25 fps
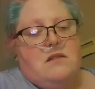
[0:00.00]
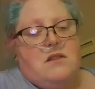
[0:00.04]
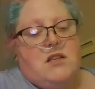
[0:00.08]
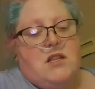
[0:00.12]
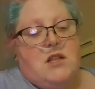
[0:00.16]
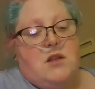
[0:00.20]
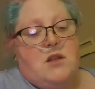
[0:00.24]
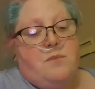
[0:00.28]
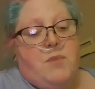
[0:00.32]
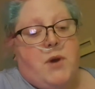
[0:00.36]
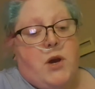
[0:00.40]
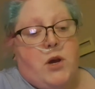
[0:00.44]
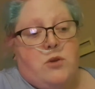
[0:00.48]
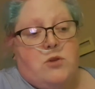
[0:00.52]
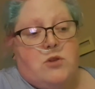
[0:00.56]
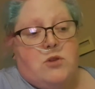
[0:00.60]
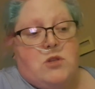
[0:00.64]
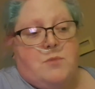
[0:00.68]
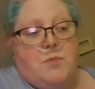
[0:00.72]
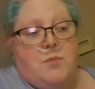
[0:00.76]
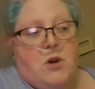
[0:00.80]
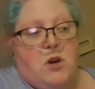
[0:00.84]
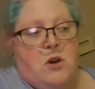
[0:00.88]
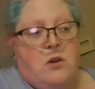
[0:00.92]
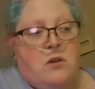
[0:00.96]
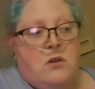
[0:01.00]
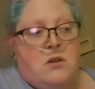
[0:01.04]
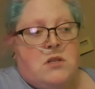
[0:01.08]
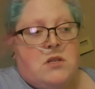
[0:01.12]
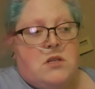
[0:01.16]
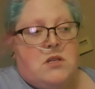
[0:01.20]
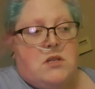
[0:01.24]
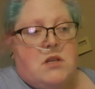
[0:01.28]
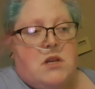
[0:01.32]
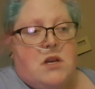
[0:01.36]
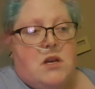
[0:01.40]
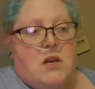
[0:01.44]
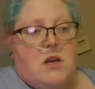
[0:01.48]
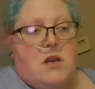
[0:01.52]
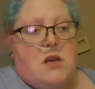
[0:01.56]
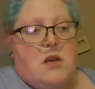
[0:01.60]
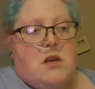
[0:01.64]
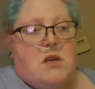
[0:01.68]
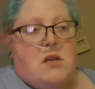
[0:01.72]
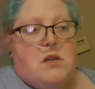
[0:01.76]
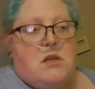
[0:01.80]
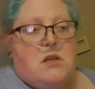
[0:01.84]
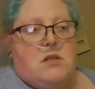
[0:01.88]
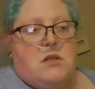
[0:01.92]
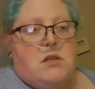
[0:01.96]
to the post box
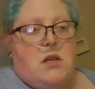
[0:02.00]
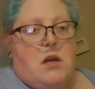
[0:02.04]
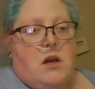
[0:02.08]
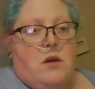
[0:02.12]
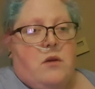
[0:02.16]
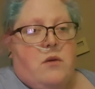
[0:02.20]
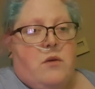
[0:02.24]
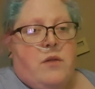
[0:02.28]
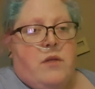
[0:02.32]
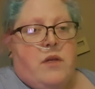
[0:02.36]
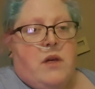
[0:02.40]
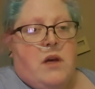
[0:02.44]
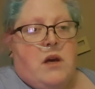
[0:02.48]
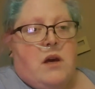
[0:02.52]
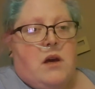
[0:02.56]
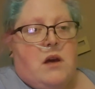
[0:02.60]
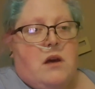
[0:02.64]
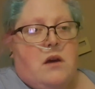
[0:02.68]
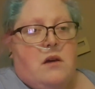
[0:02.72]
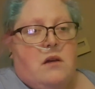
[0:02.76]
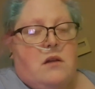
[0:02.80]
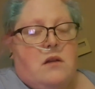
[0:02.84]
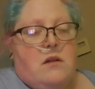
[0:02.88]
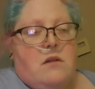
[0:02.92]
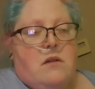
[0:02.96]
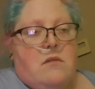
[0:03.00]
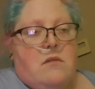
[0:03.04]
so that